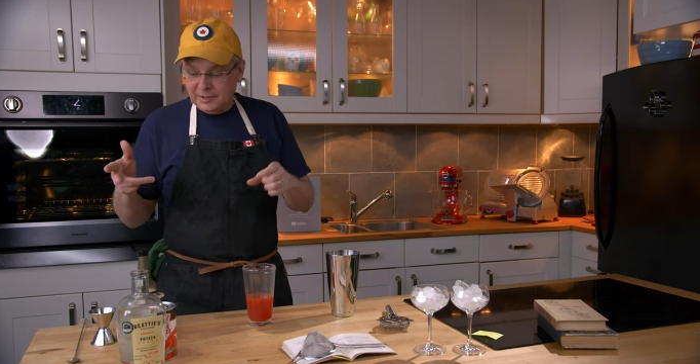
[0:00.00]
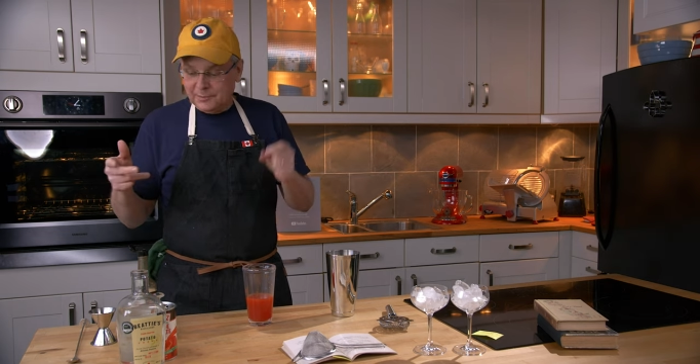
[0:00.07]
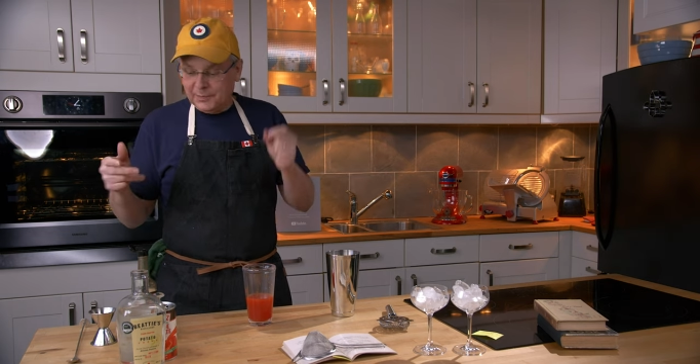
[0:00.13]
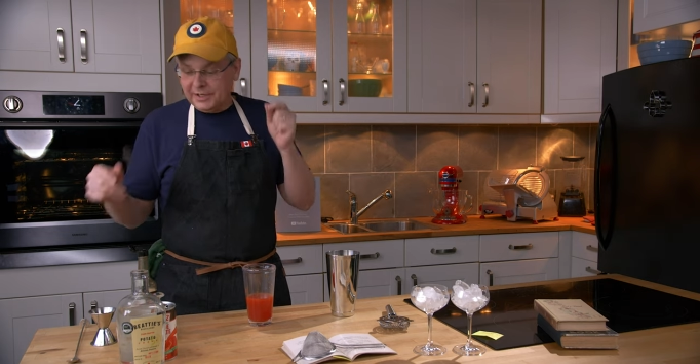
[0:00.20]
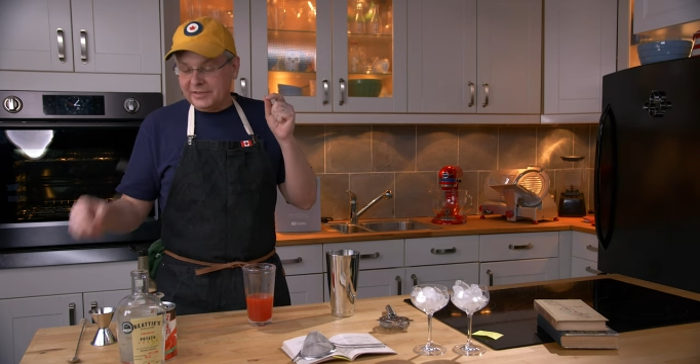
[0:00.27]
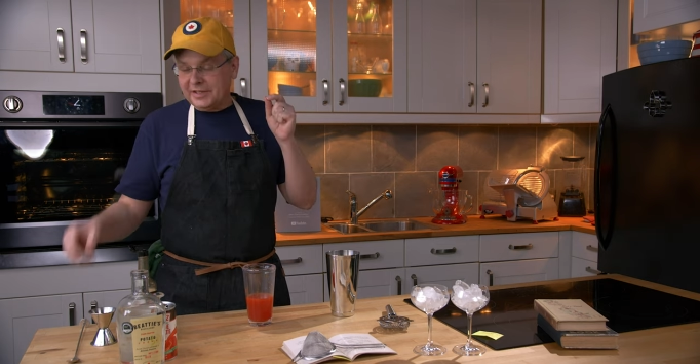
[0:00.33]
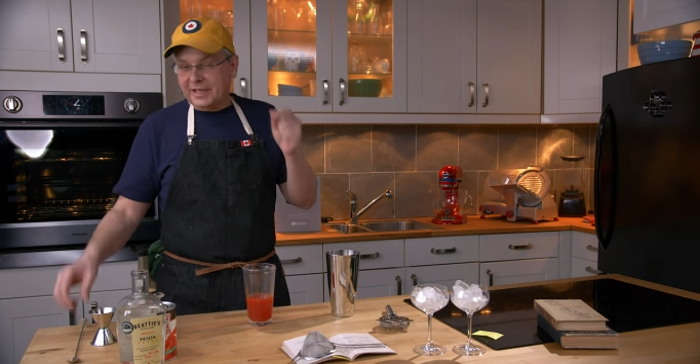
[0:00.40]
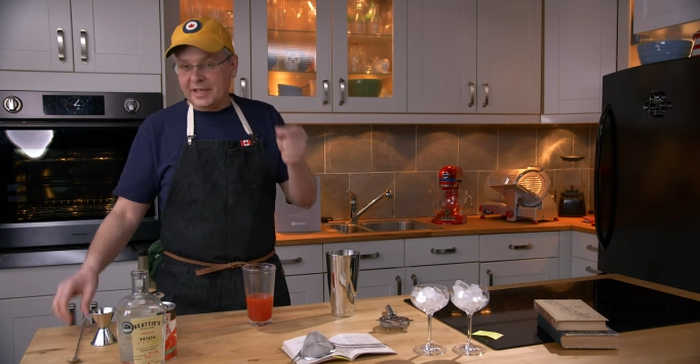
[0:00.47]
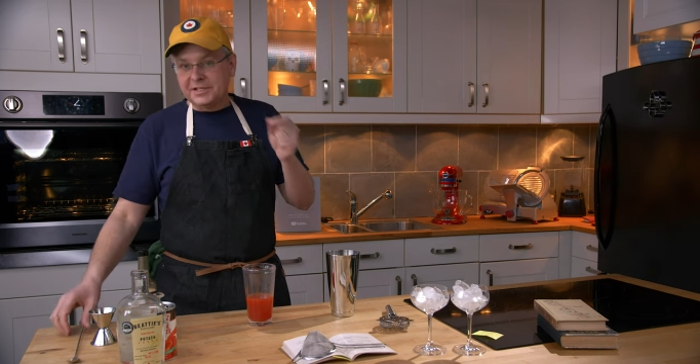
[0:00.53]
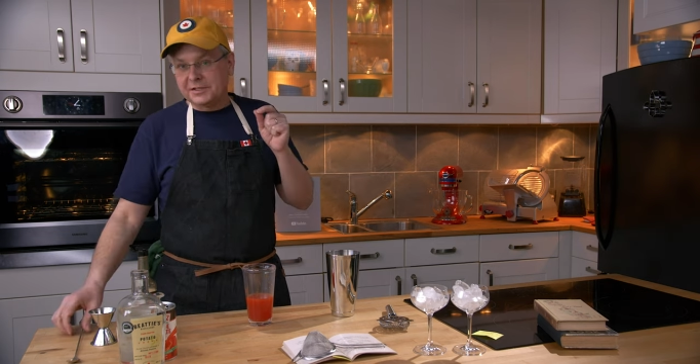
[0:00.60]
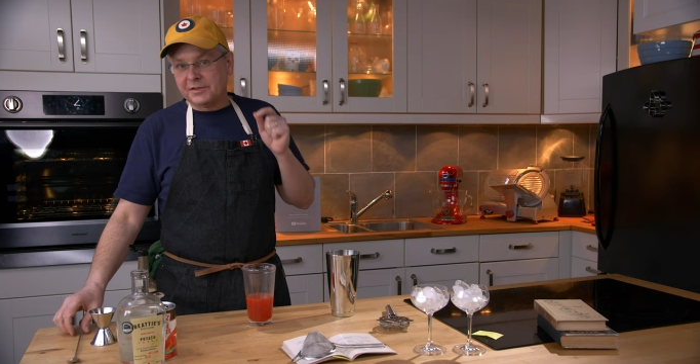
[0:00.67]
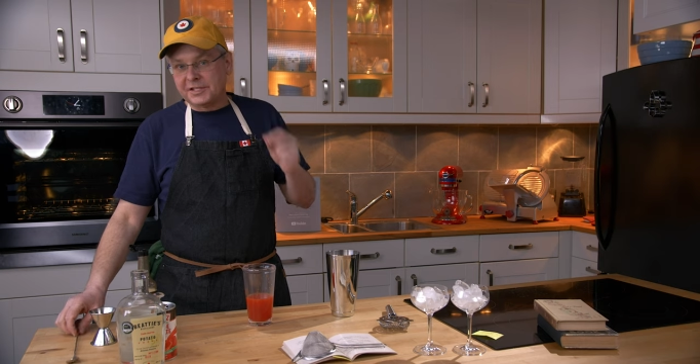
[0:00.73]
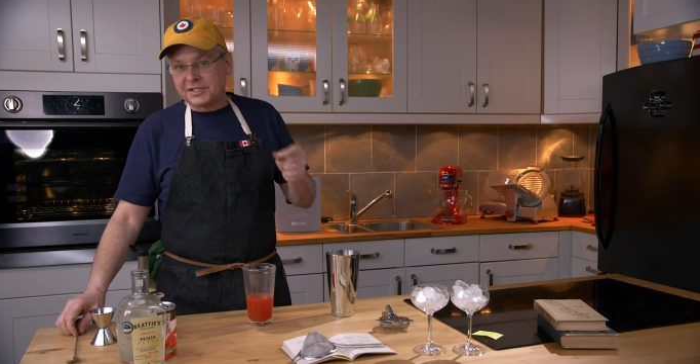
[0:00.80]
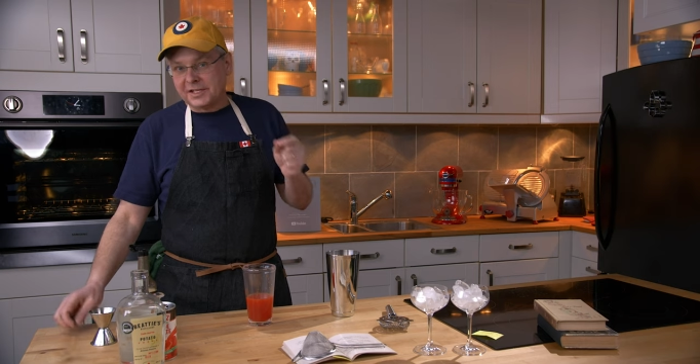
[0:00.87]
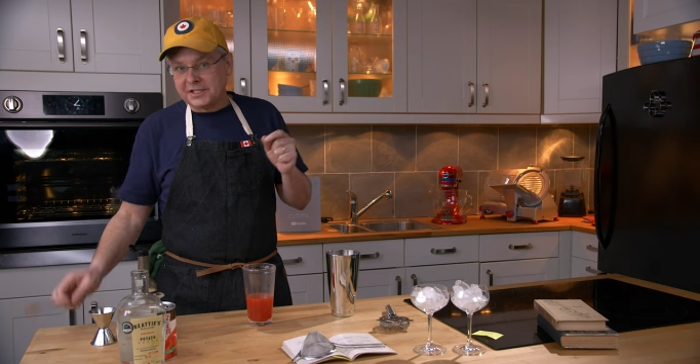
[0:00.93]
but in the case
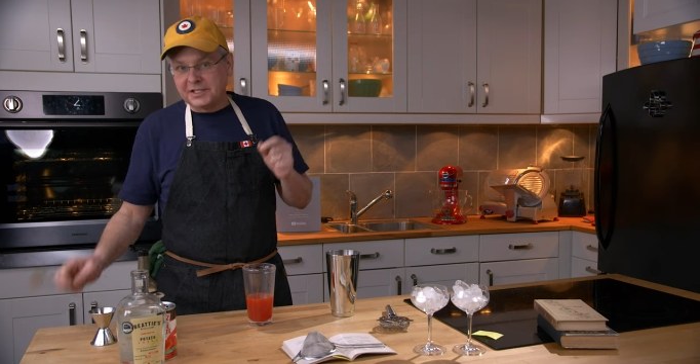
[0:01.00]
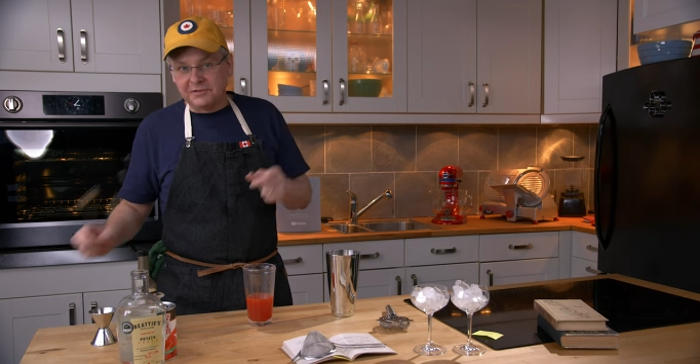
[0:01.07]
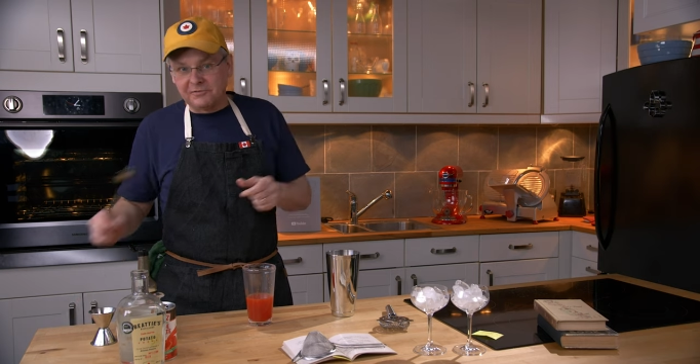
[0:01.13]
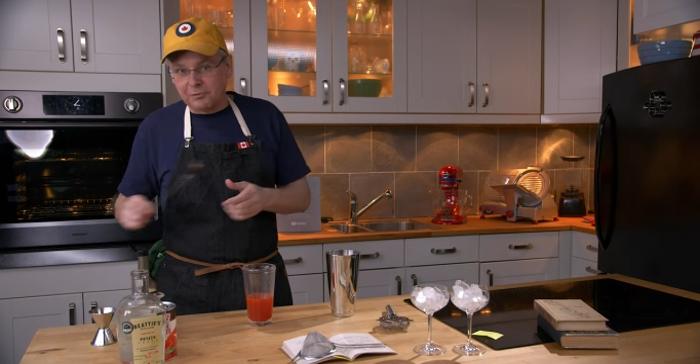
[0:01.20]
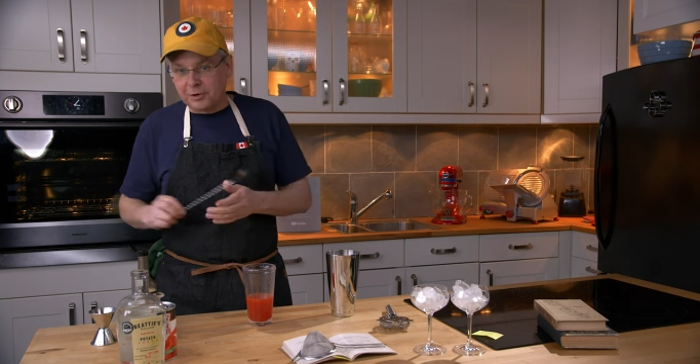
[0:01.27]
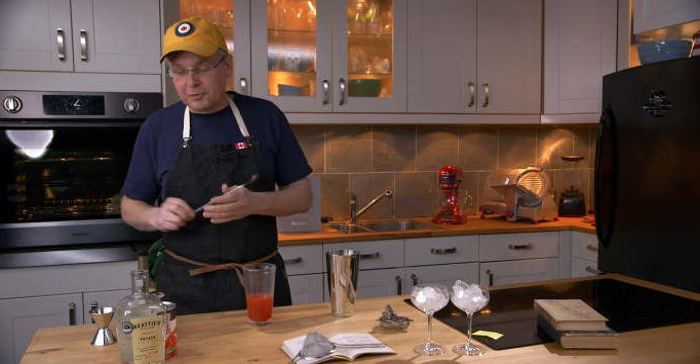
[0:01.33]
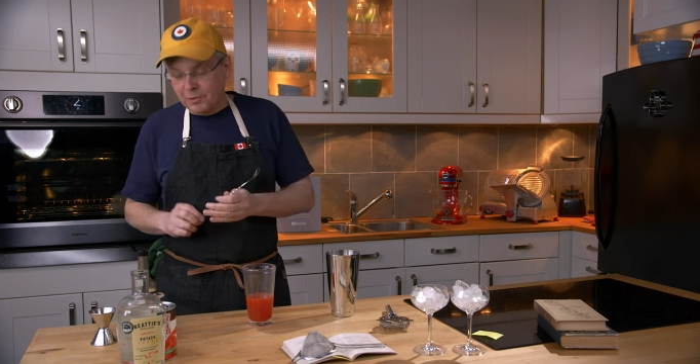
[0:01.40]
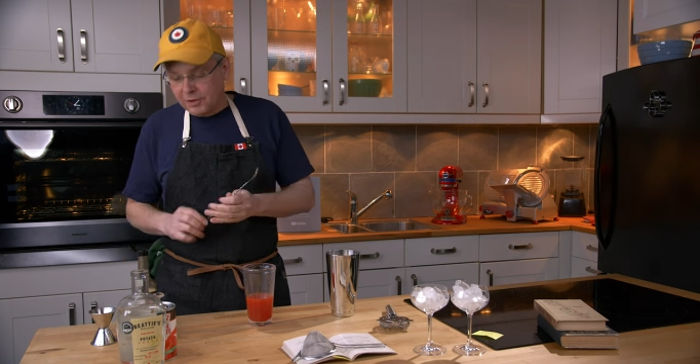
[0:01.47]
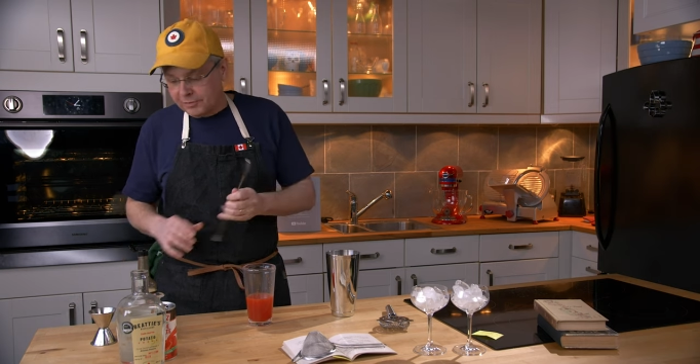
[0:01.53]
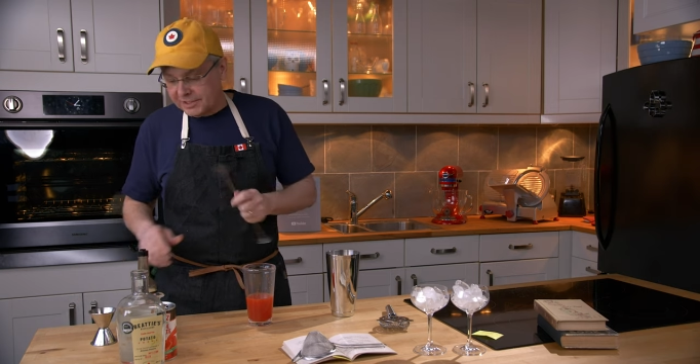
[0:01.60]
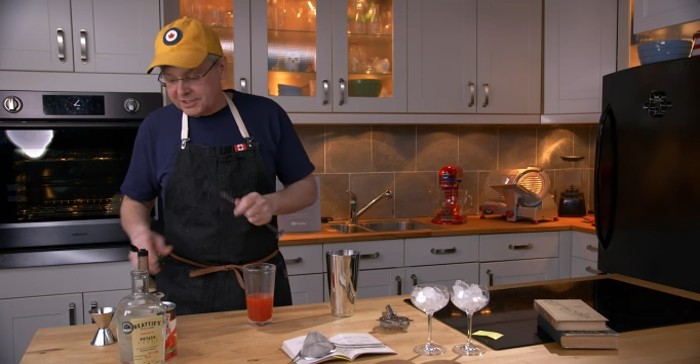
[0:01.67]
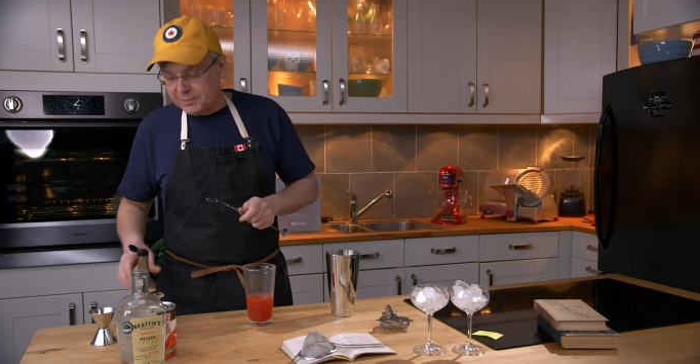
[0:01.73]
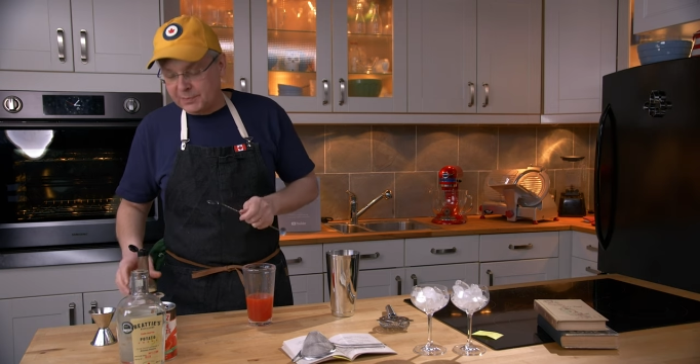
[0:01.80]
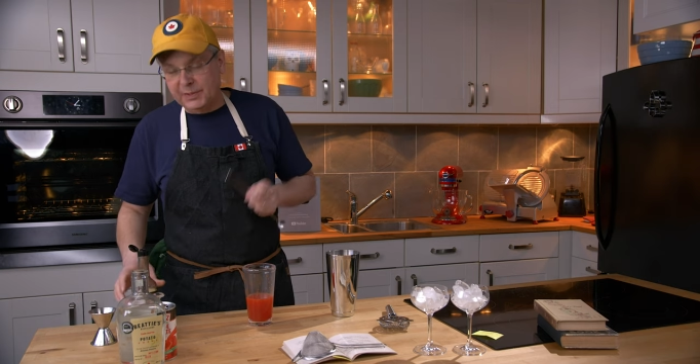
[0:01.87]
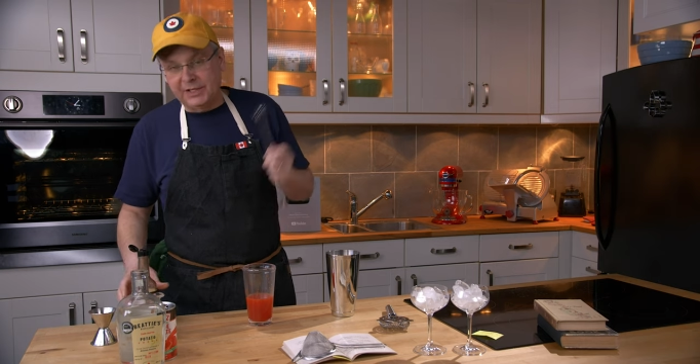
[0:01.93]
of this nineteen forty-one
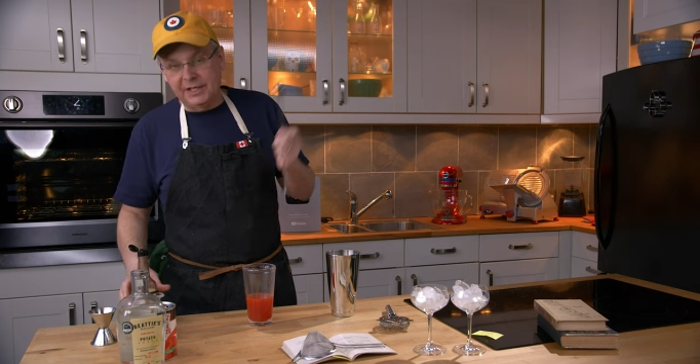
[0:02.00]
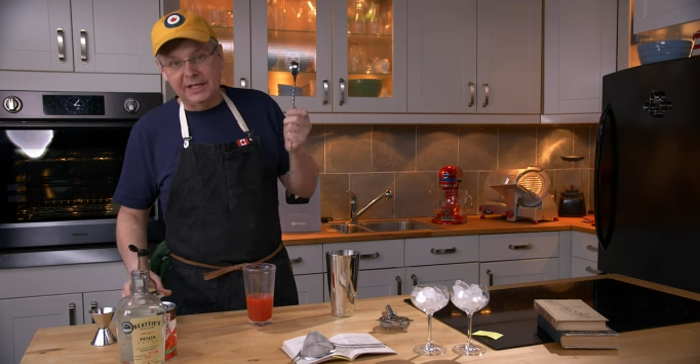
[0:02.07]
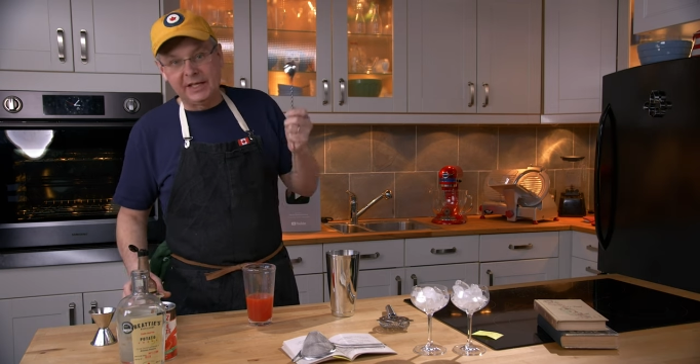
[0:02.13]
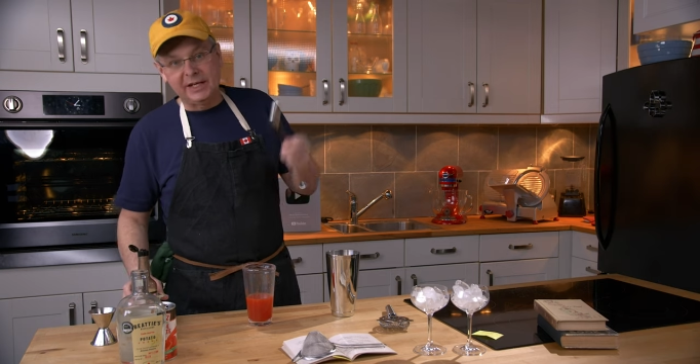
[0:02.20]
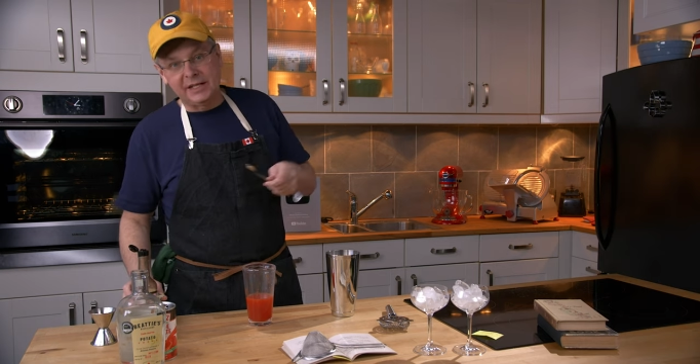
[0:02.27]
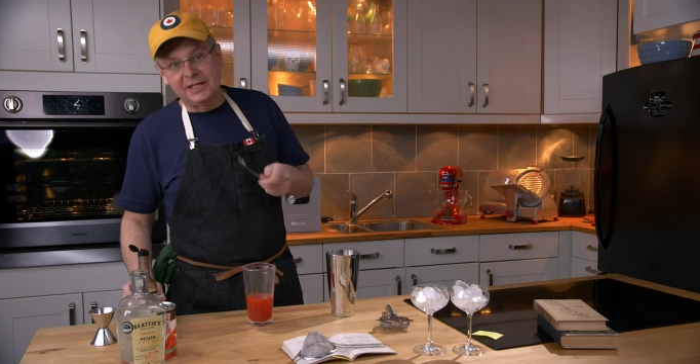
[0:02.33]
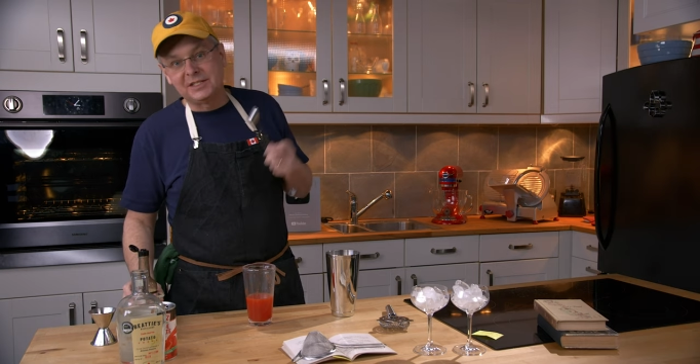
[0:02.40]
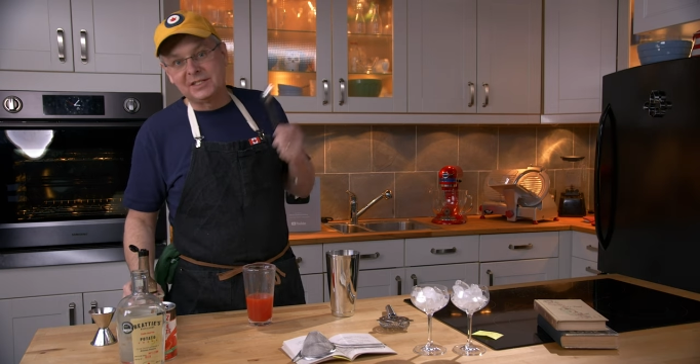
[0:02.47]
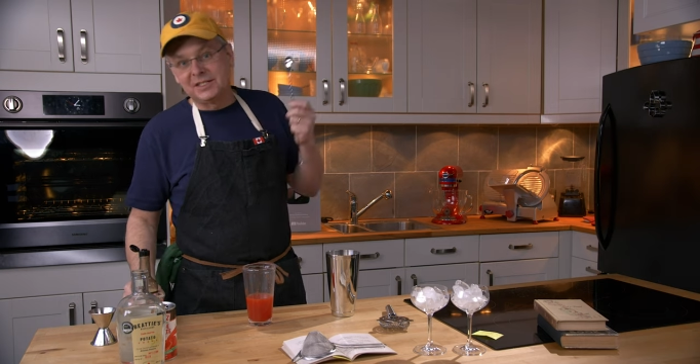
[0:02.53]
recipe, it is